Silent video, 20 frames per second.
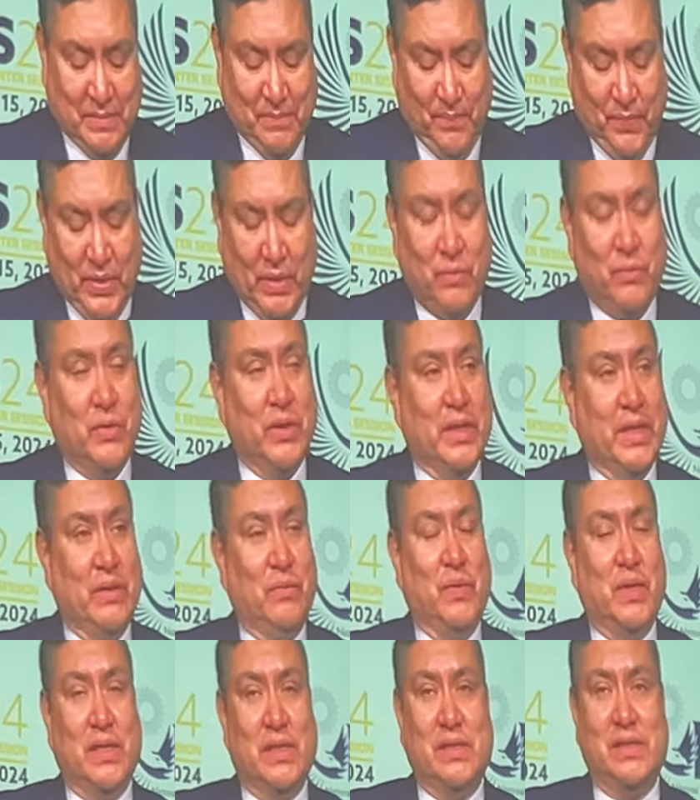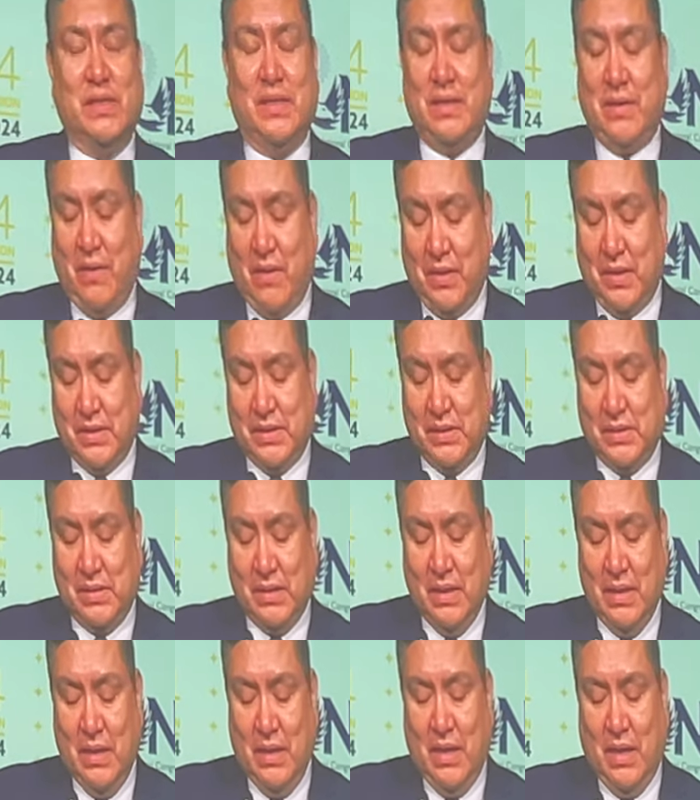It really was an
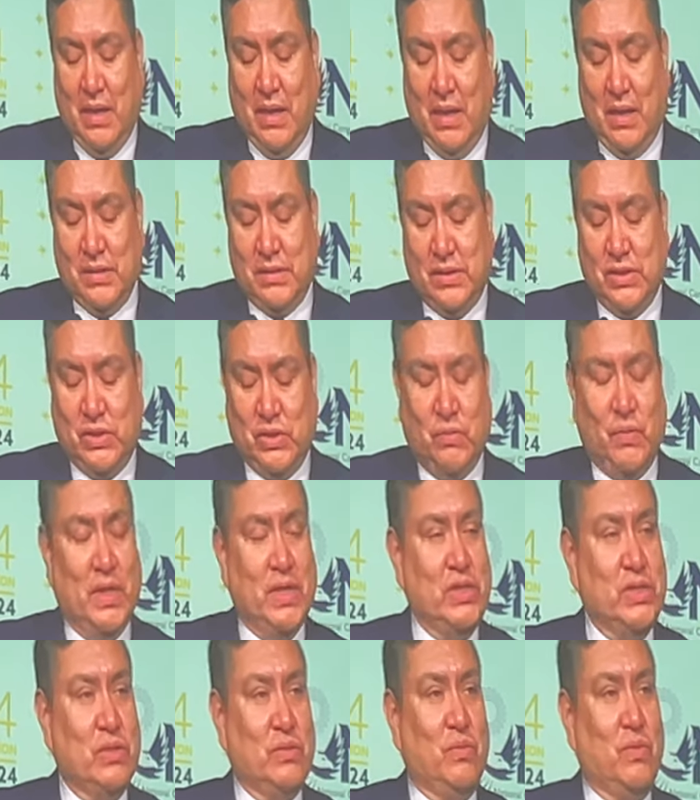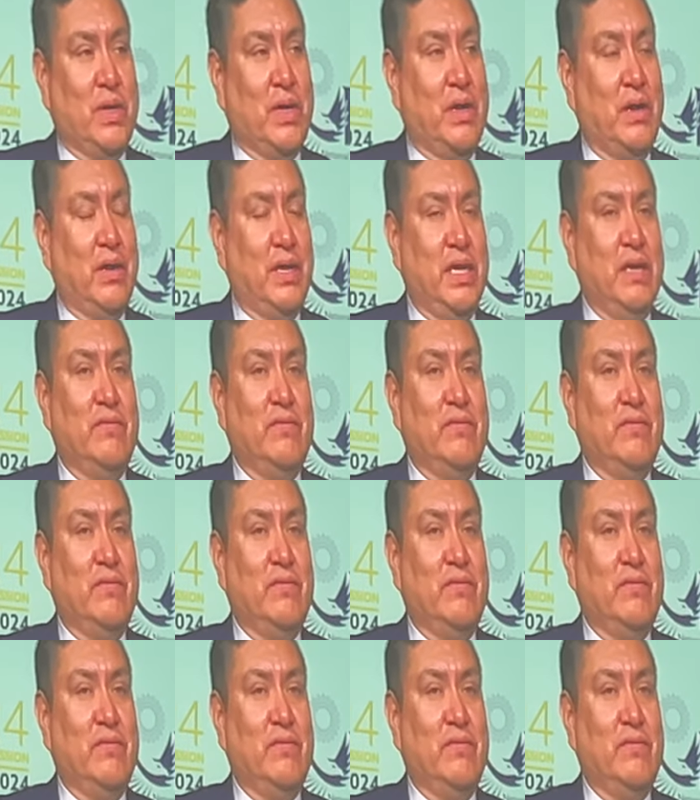honest situation where